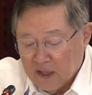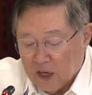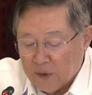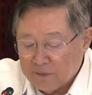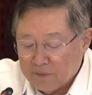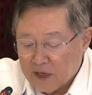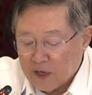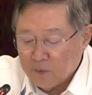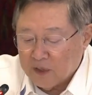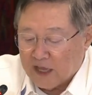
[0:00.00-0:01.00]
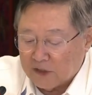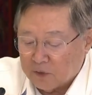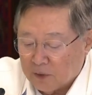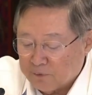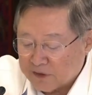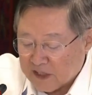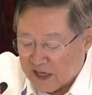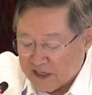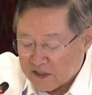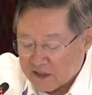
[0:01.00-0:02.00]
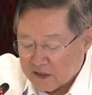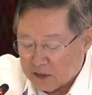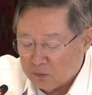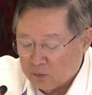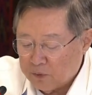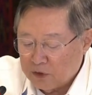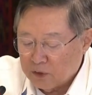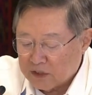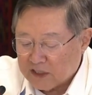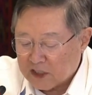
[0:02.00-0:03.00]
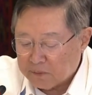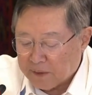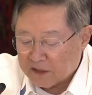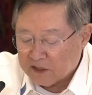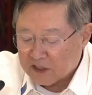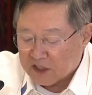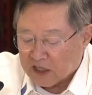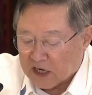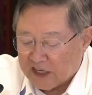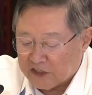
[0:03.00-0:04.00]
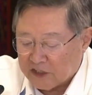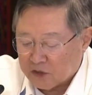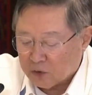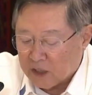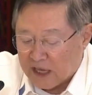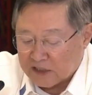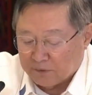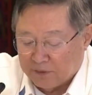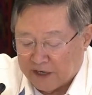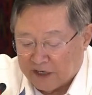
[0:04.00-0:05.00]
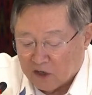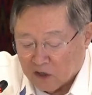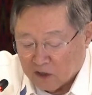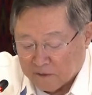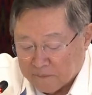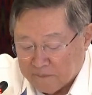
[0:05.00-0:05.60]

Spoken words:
However, I would like to emphasize that we do not expect this crisis to last very long.